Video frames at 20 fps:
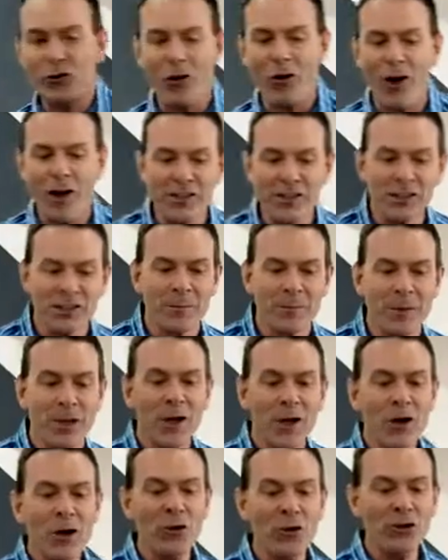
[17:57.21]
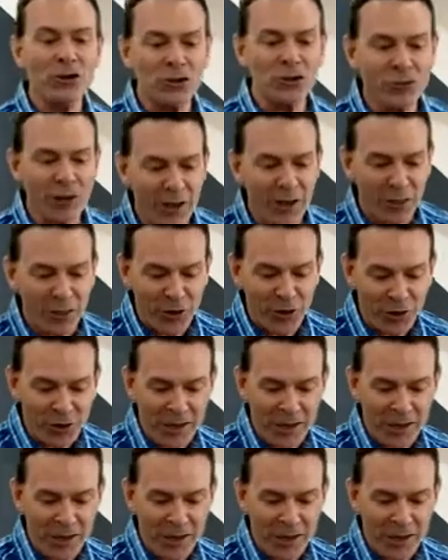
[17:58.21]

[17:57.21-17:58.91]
Christ who strengthened